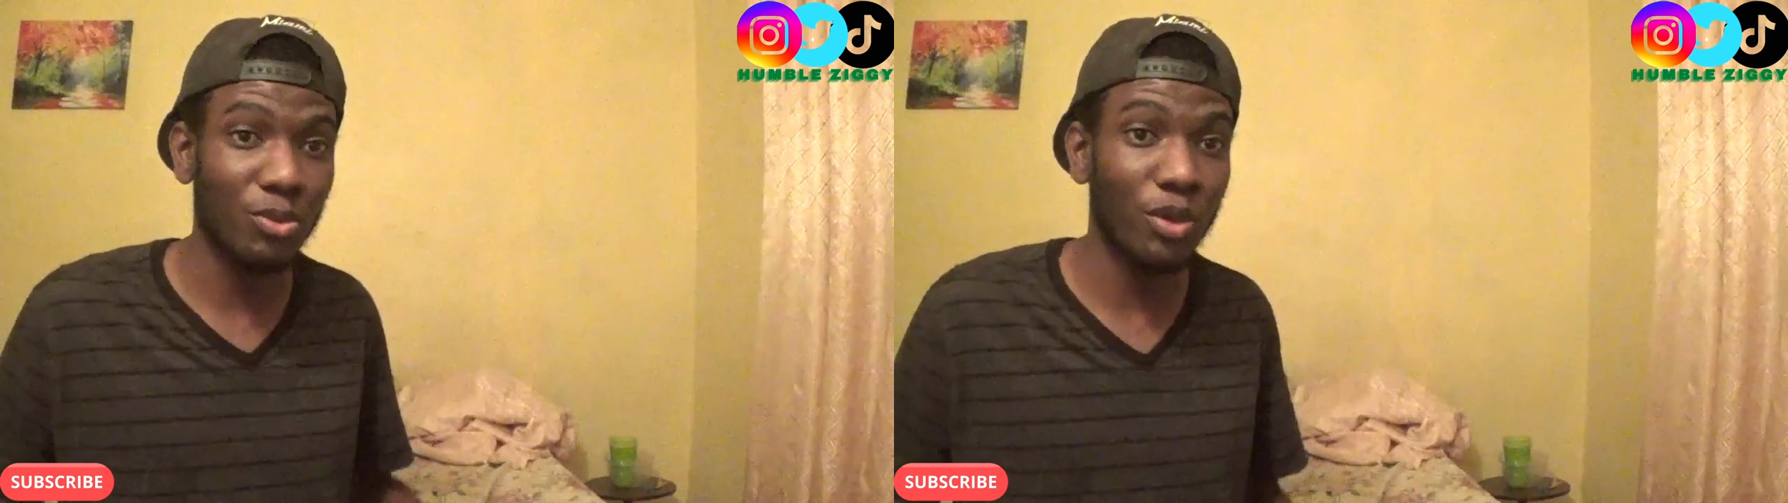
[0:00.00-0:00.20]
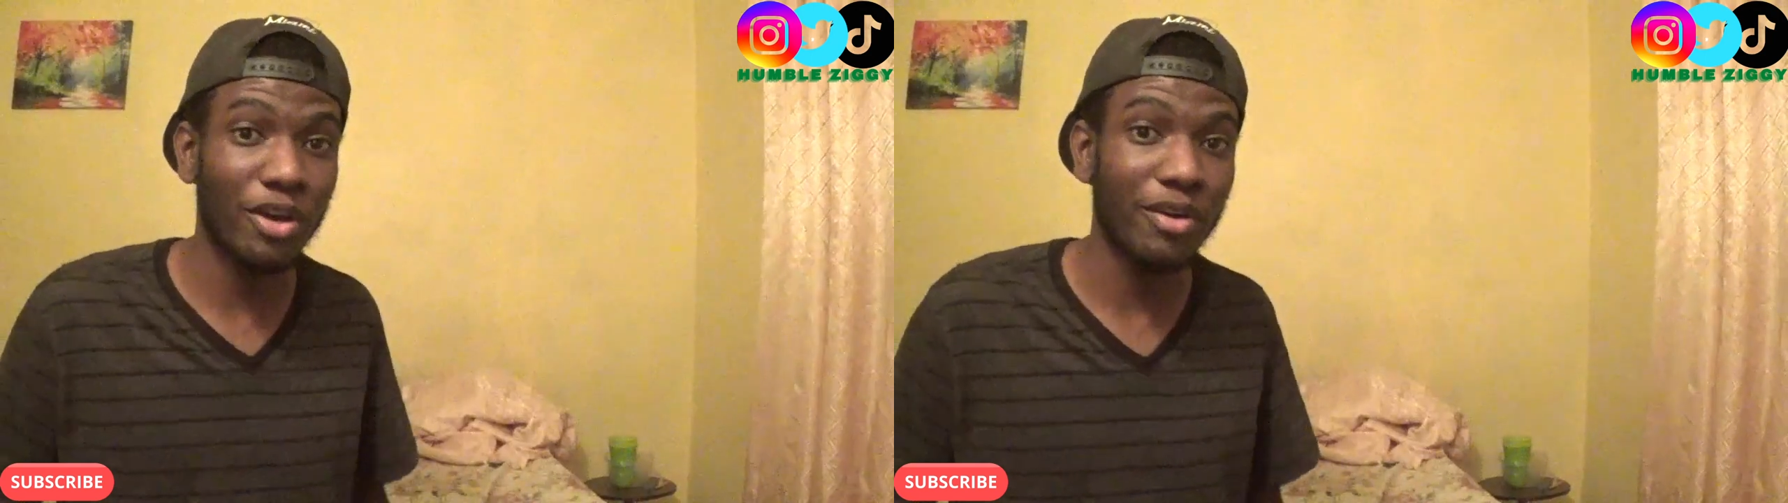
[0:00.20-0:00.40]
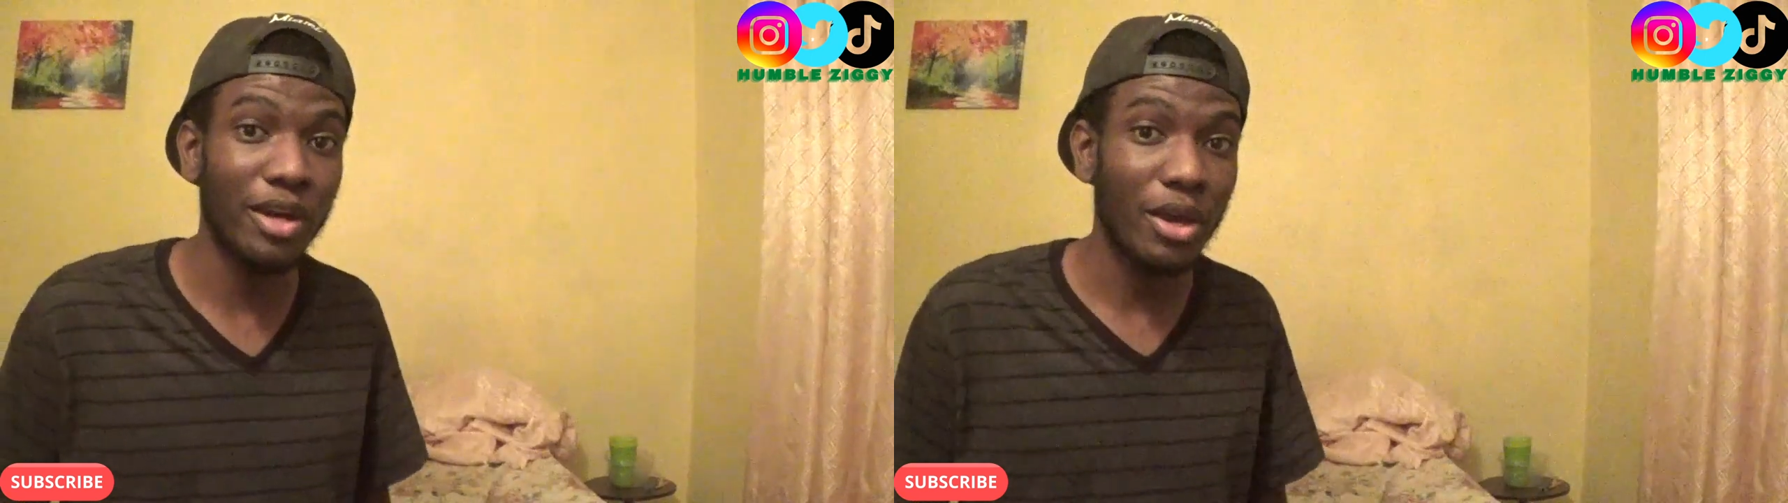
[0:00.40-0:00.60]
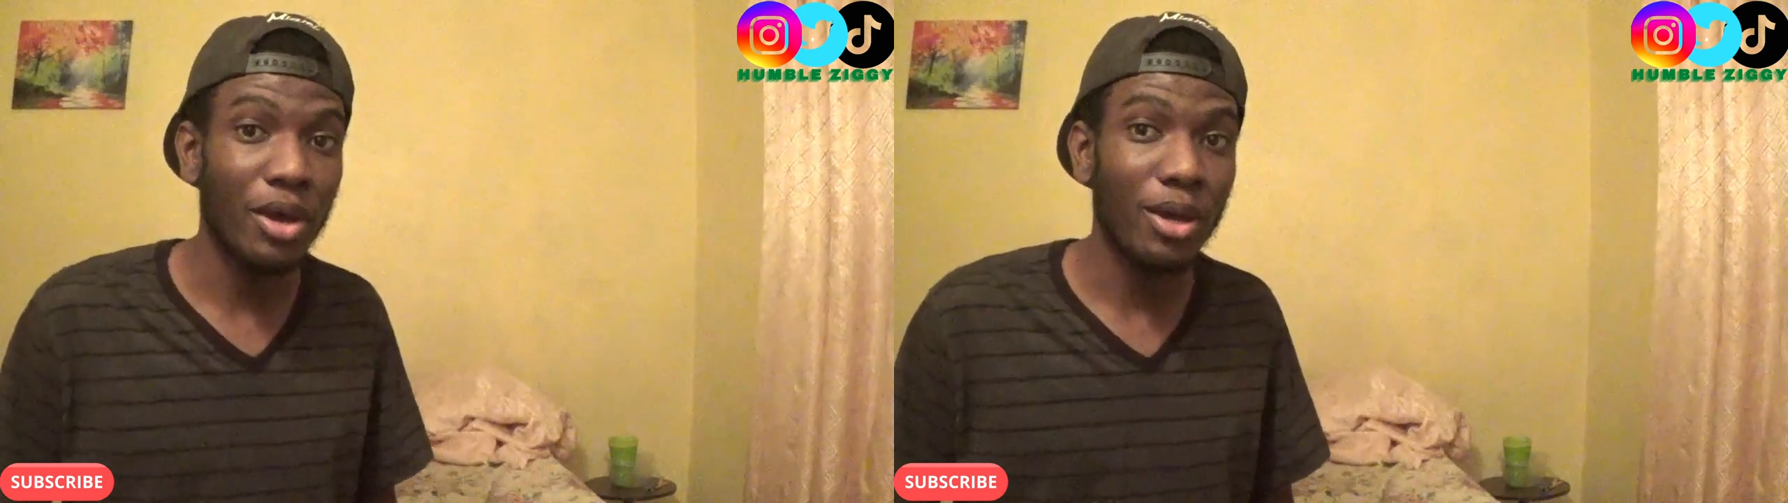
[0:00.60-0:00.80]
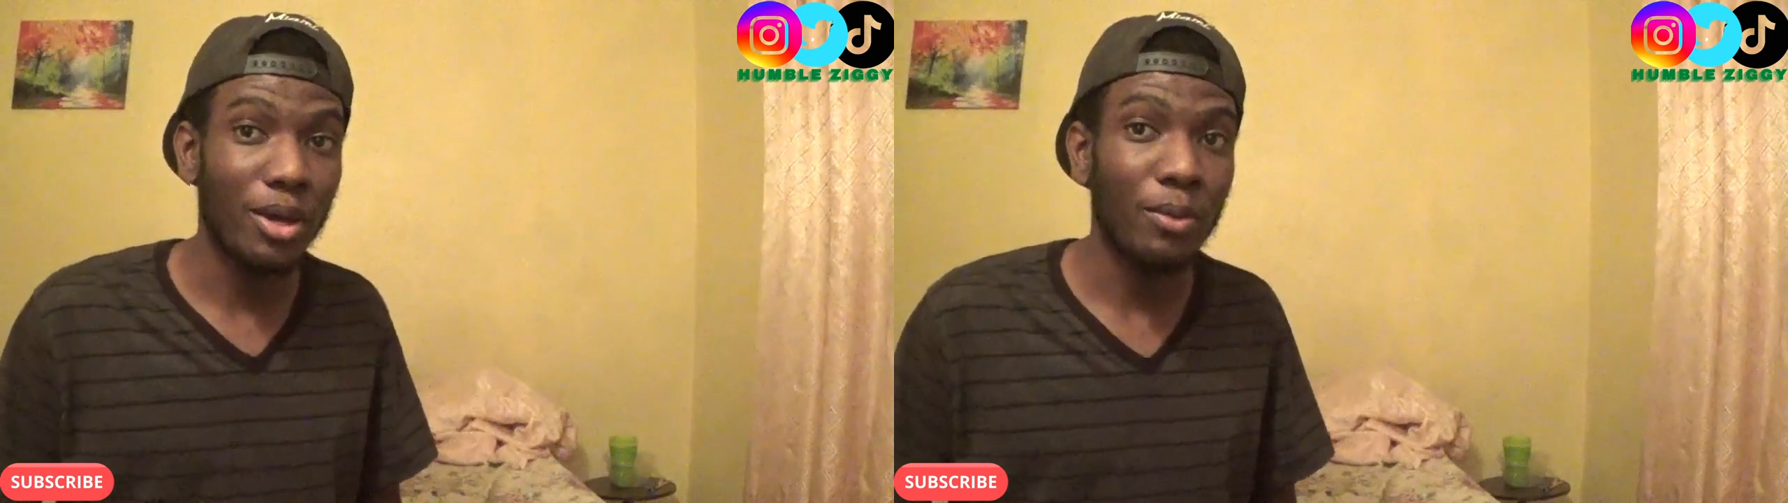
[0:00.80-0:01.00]
where
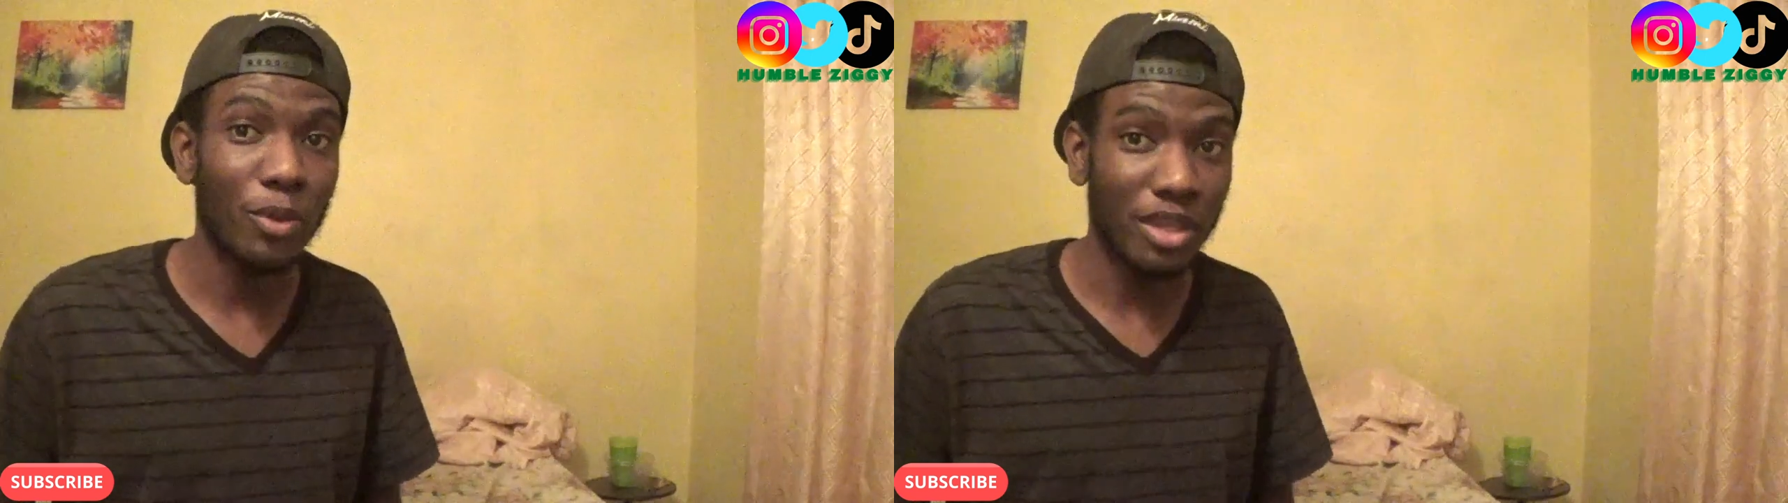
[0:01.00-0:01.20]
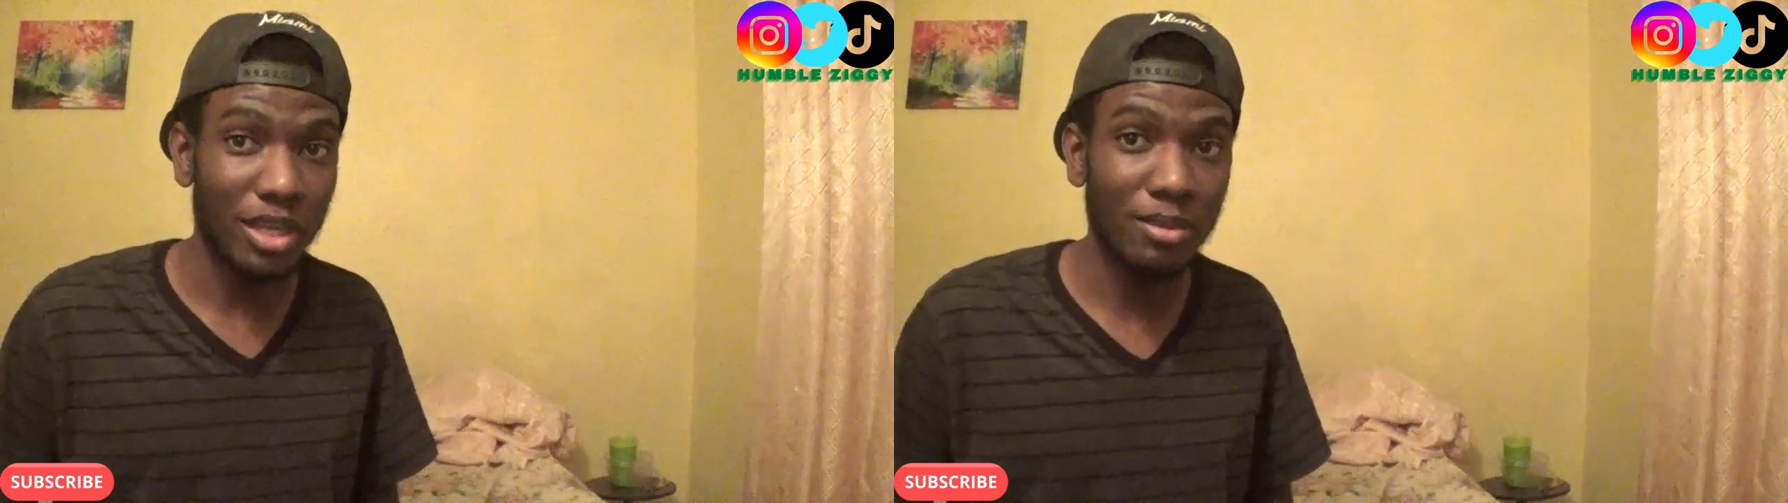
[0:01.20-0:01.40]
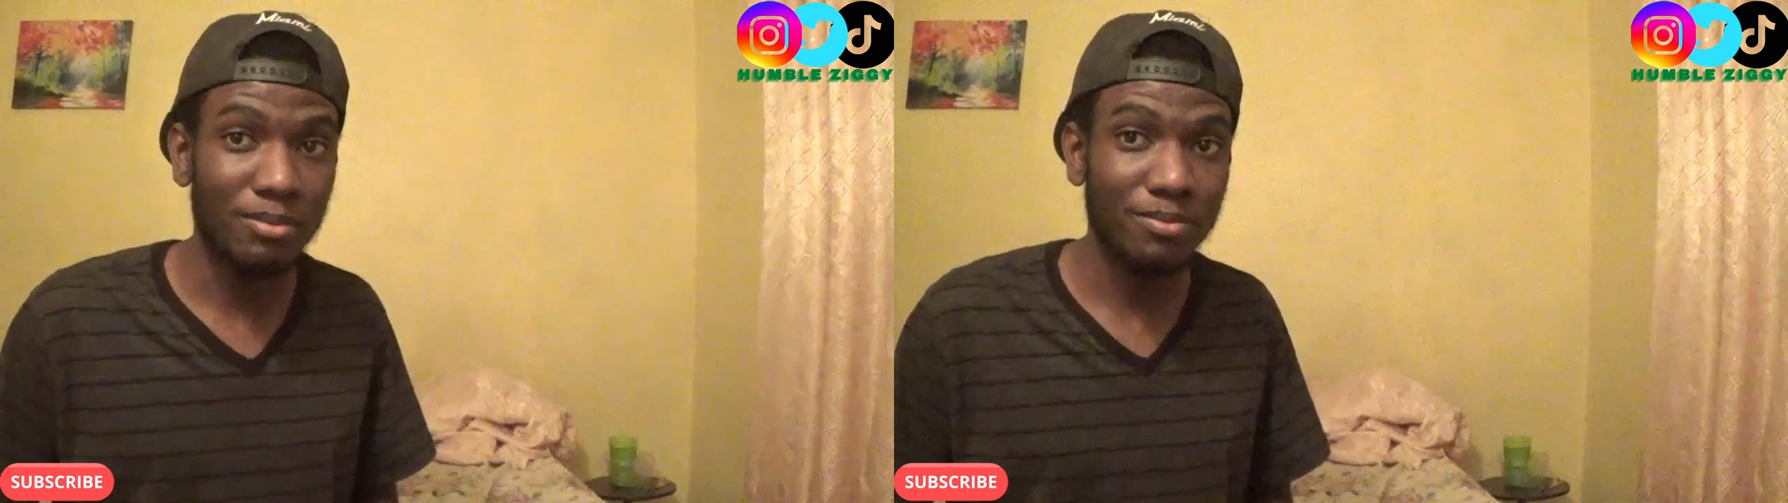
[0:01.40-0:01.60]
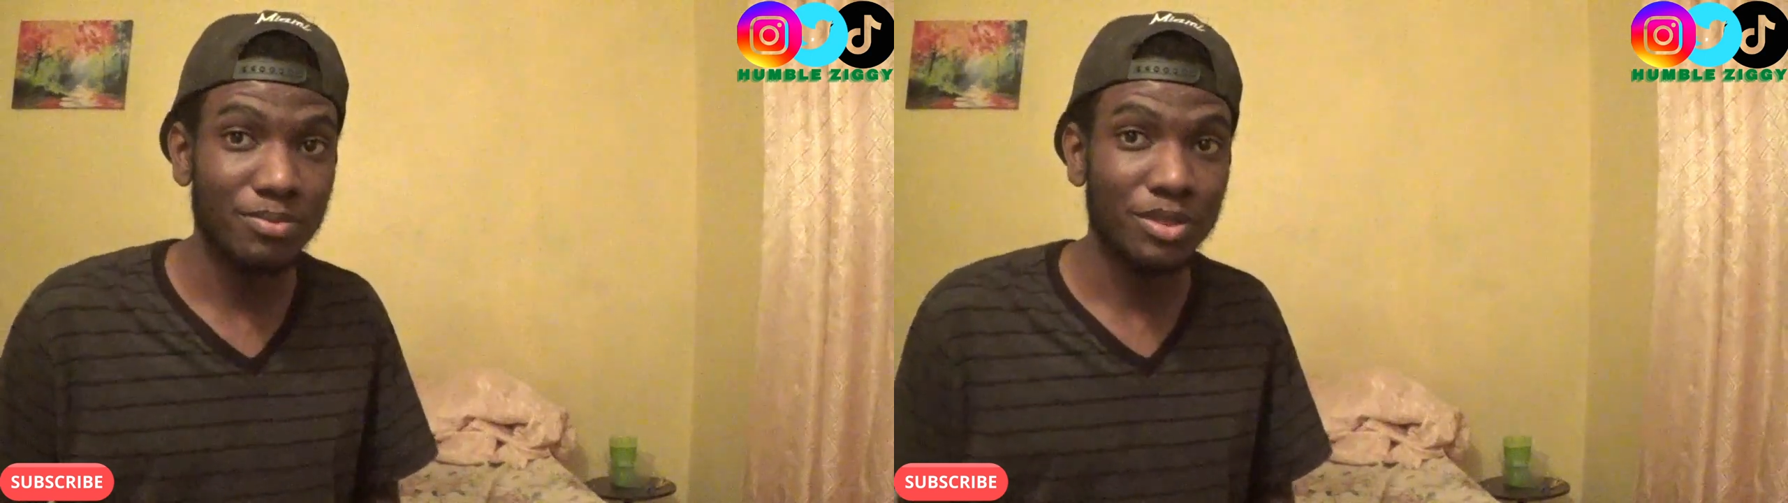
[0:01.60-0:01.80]
with him,